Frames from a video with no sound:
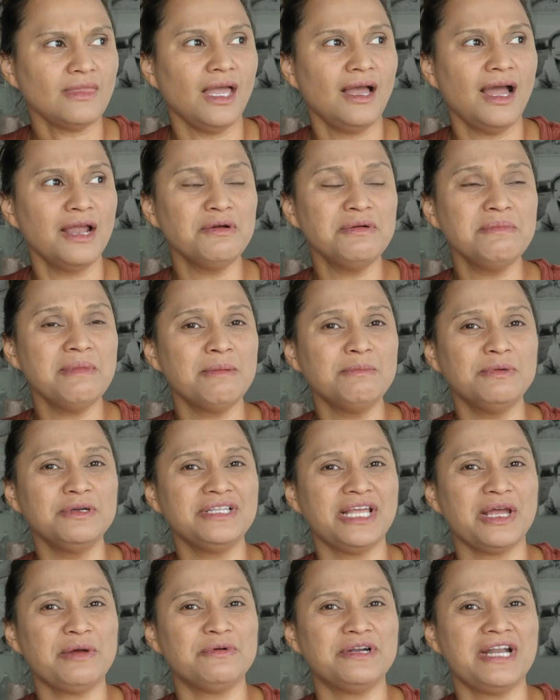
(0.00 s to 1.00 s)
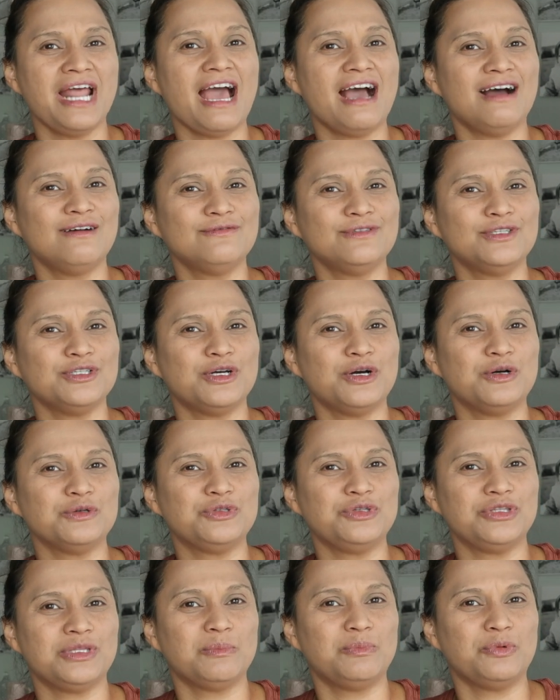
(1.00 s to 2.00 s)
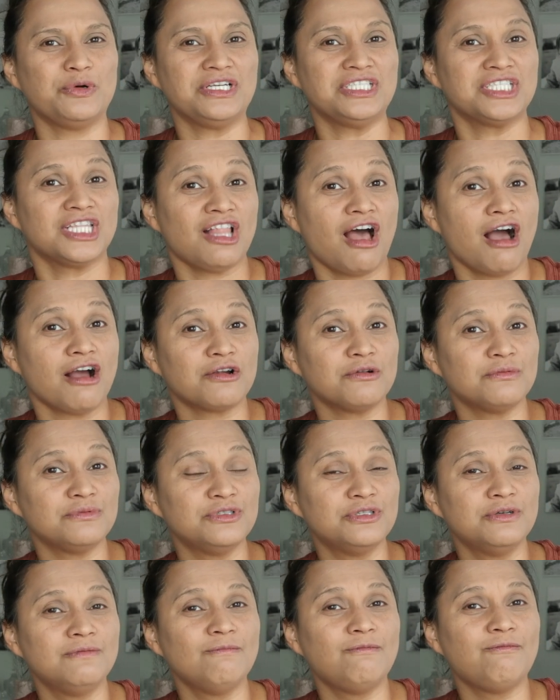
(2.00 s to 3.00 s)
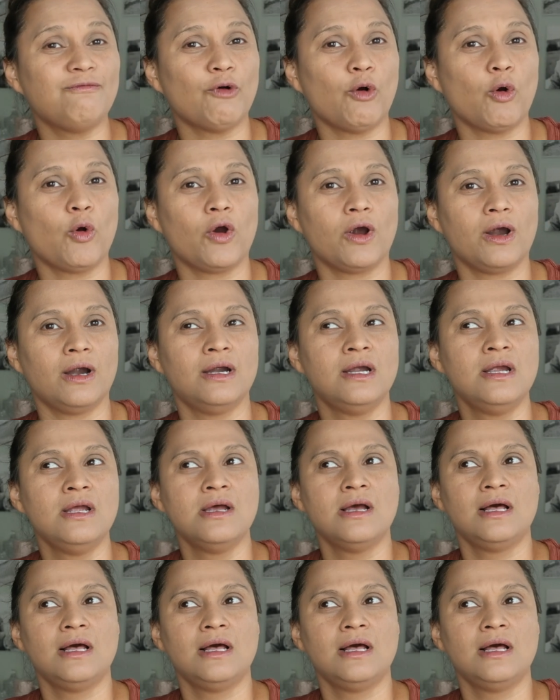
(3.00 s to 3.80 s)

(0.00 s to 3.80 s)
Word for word: I remember they would have to go to the boys' locker room for